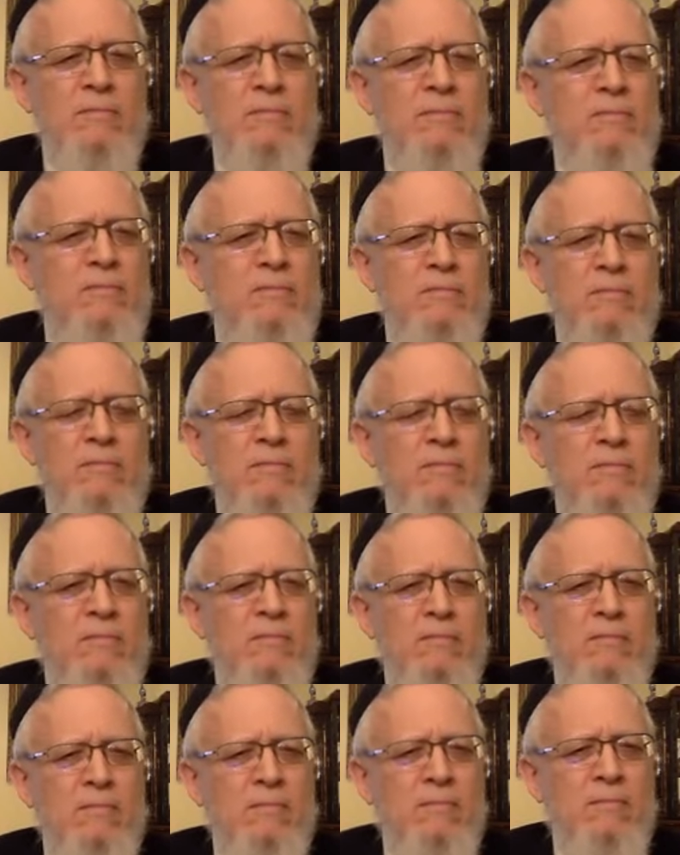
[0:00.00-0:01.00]

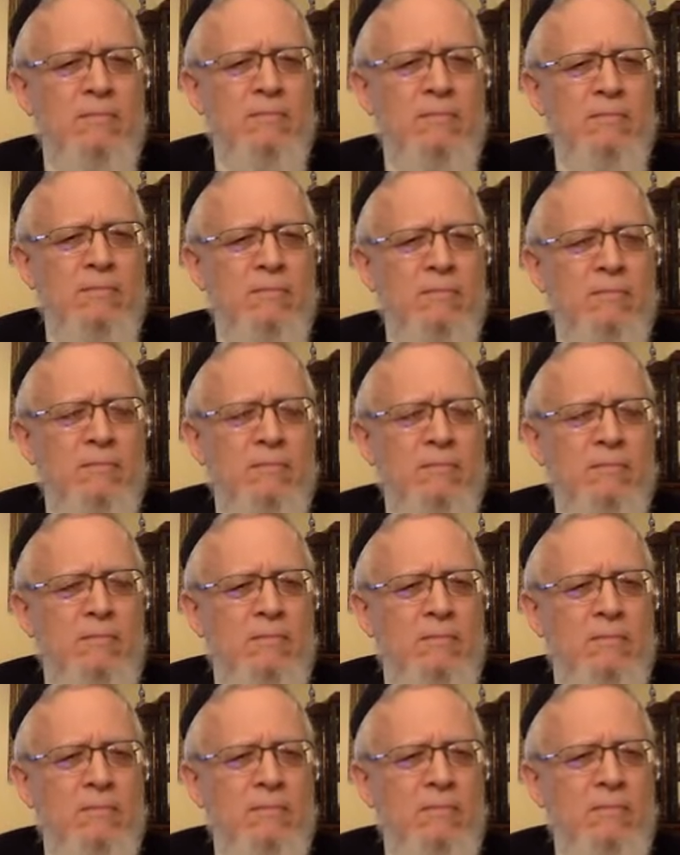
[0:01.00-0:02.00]

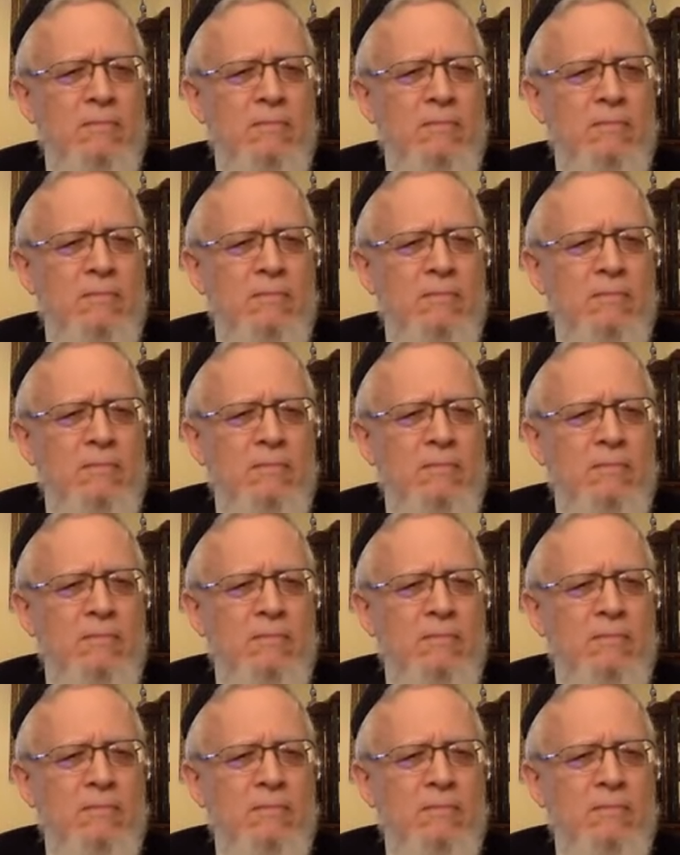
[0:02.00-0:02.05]
Nobody speaks.